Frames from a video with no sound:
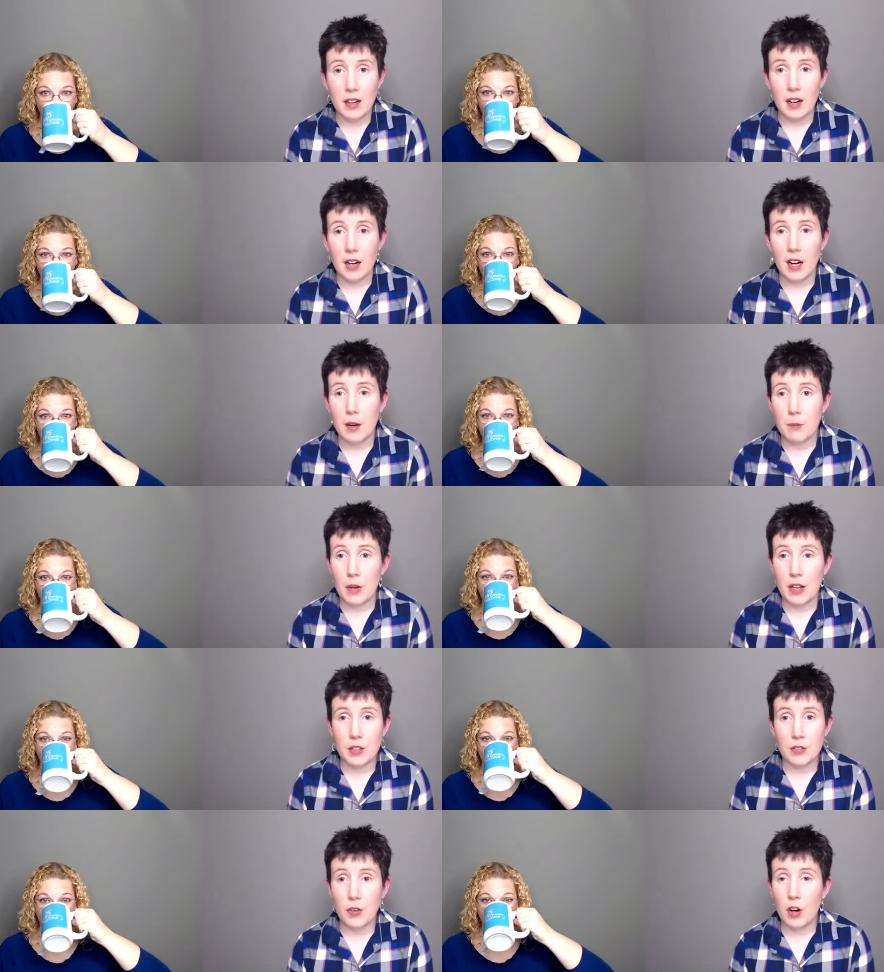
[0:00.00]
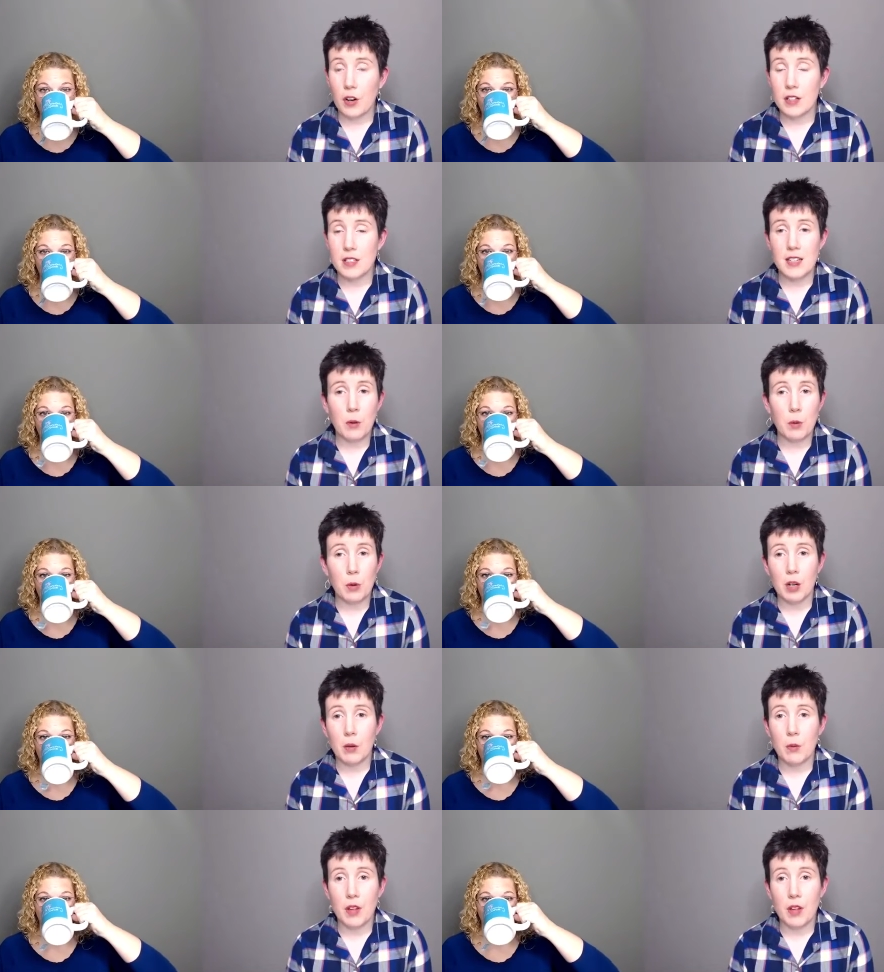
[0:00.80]
Speaker 1: um, as far as
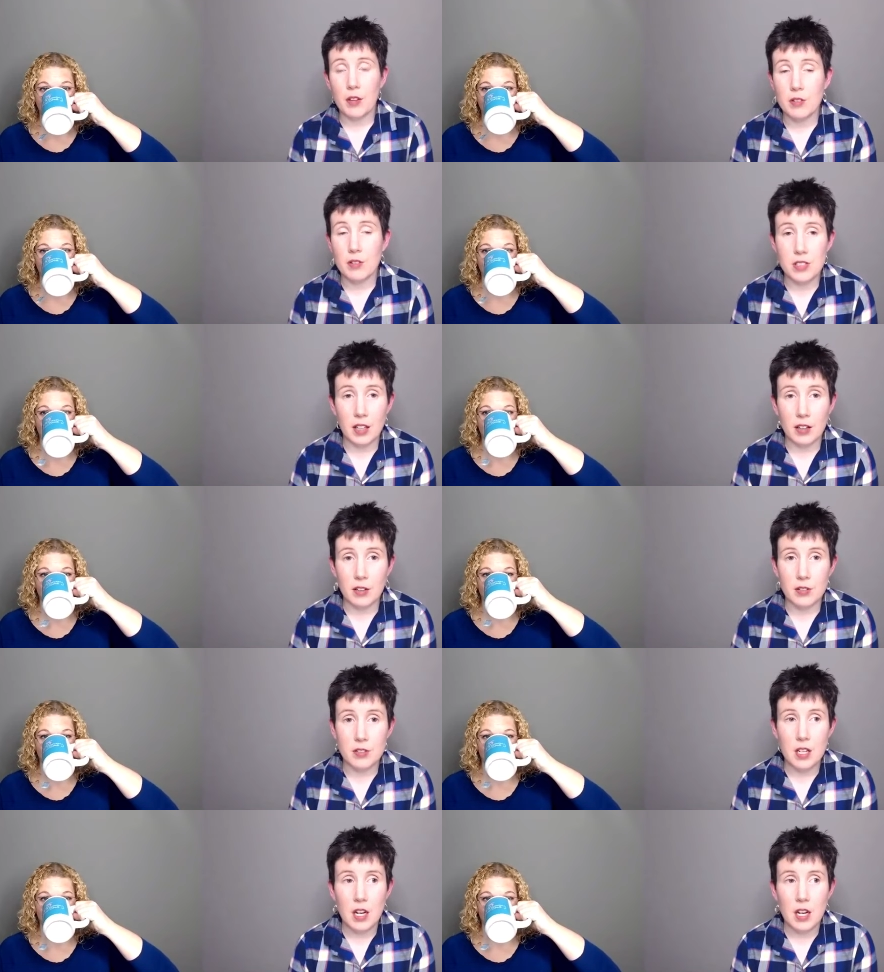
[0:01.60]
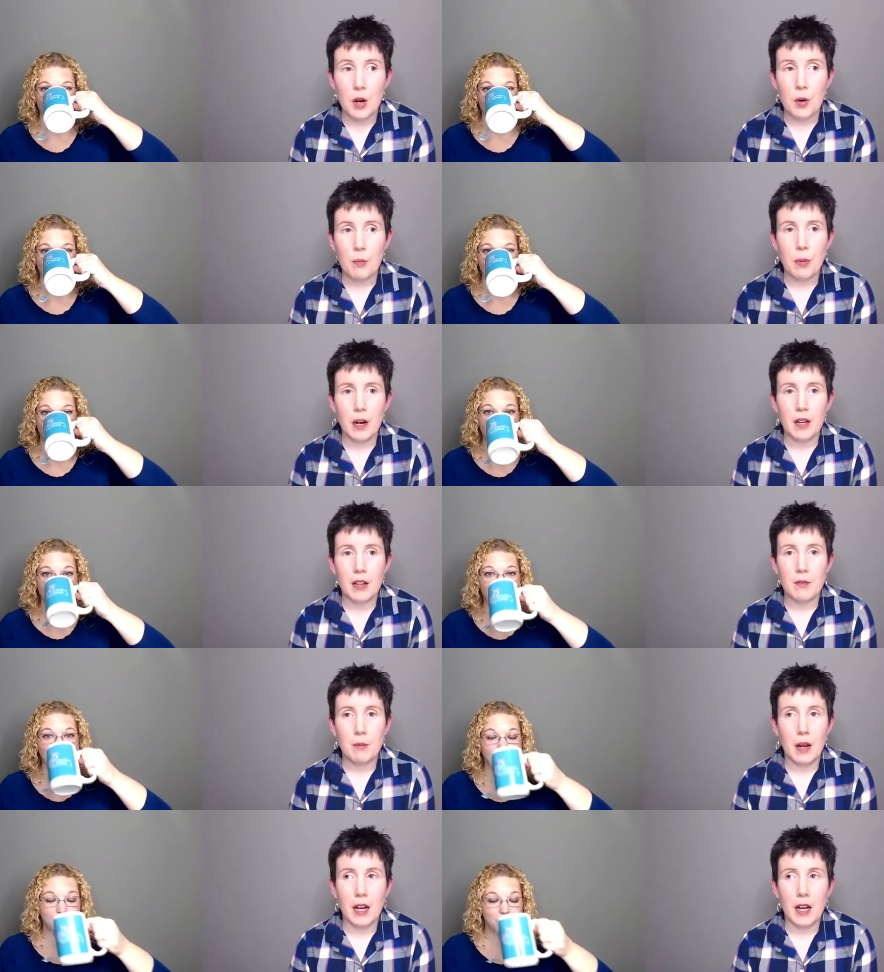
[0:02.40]
networking with other sellers. But
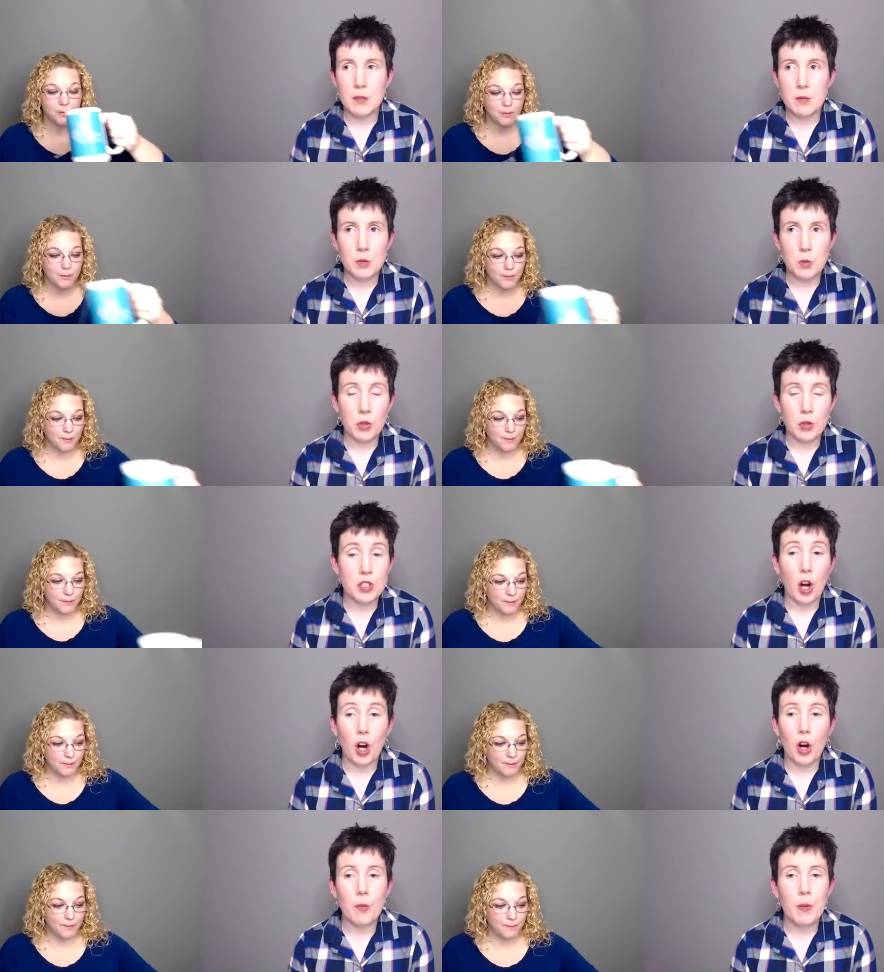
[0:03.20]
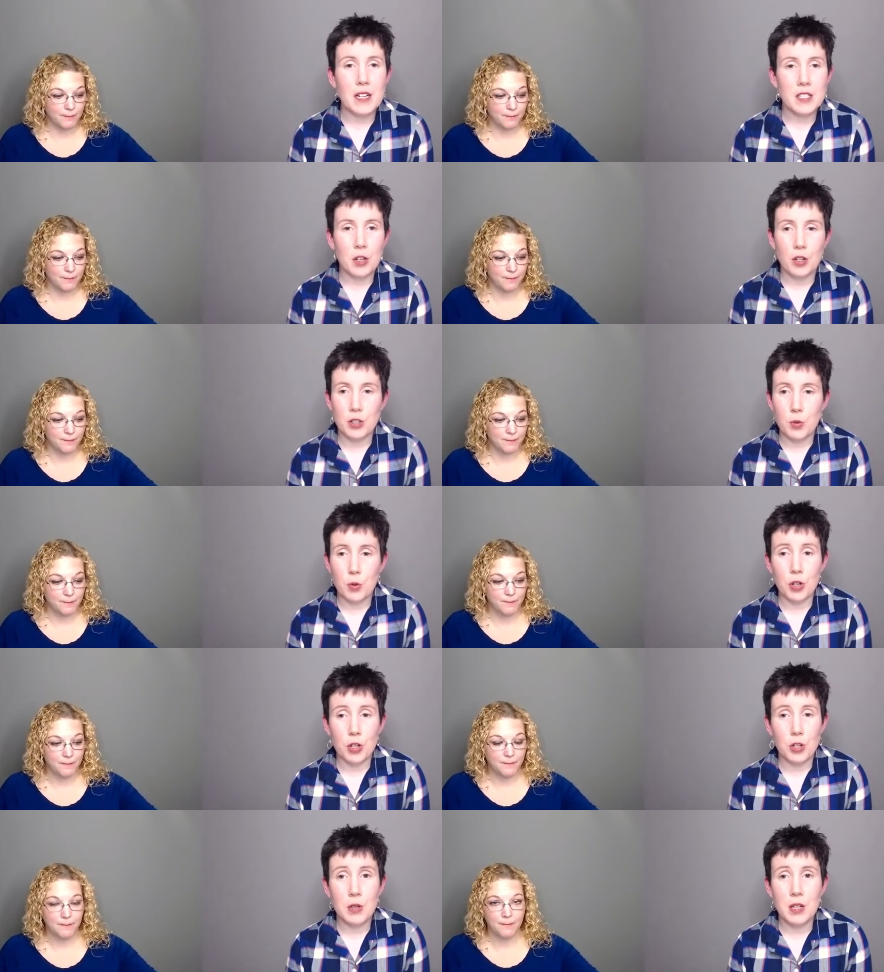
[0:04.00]
my husband's world is all based on
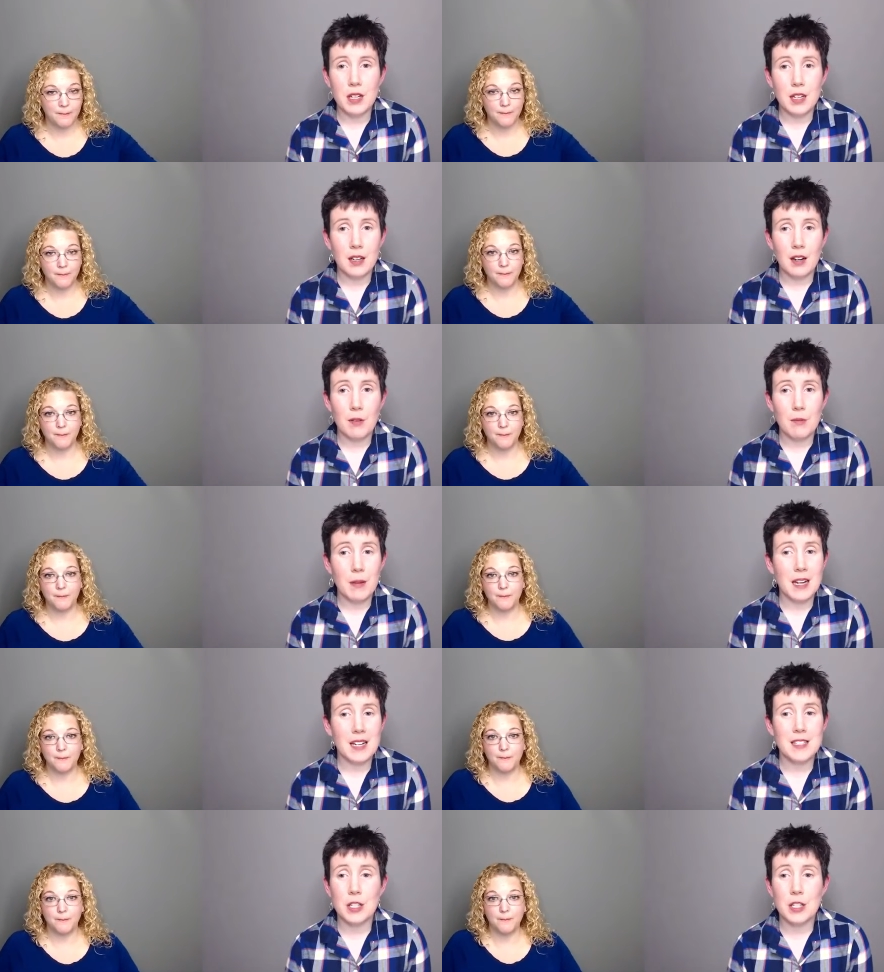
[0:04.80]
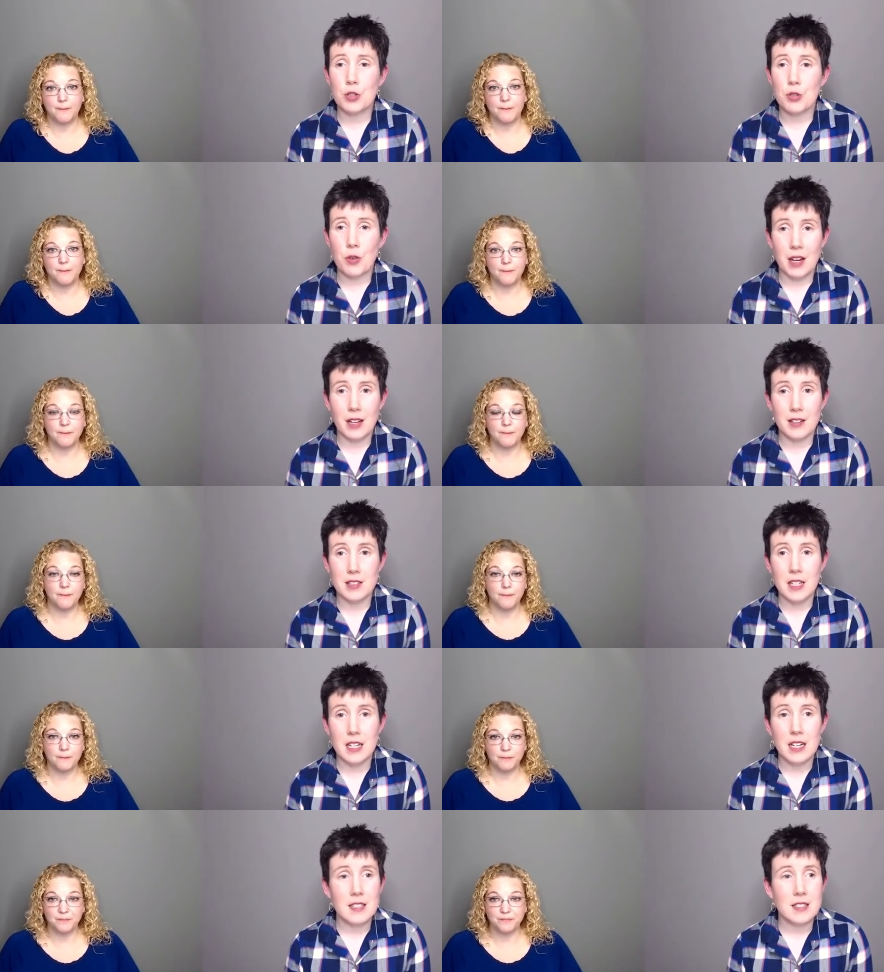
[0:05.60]
Twitter. You can get amazing
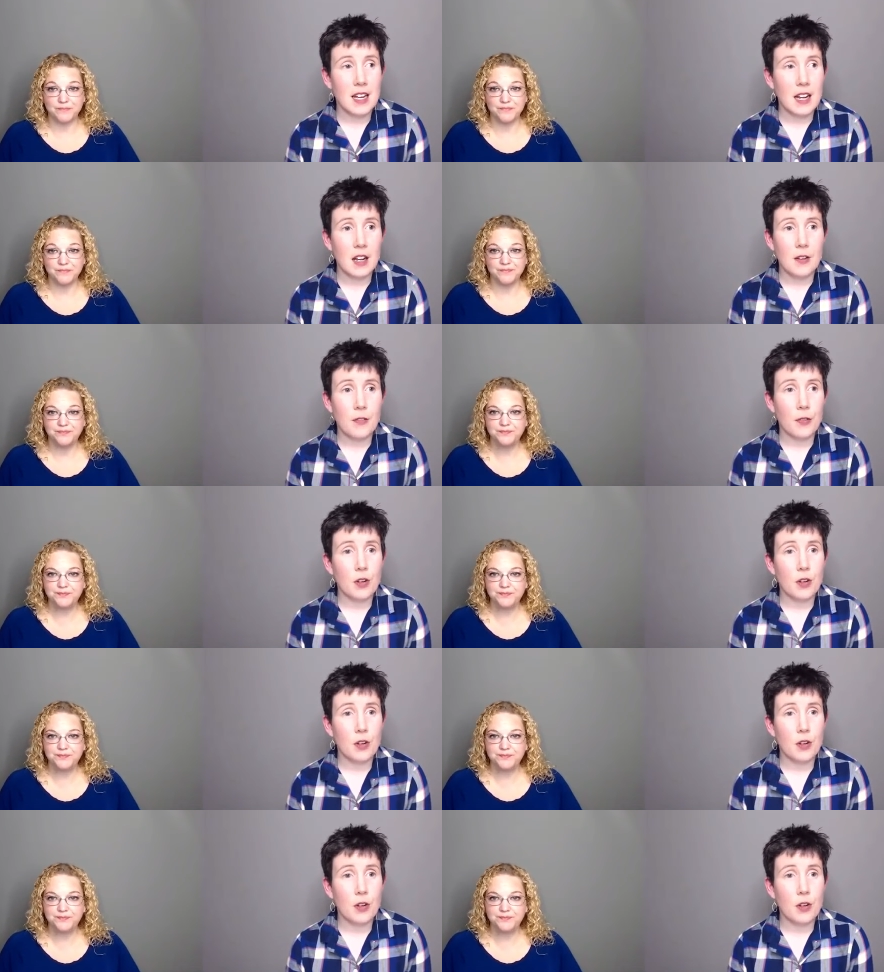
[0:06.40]
trends. Say, for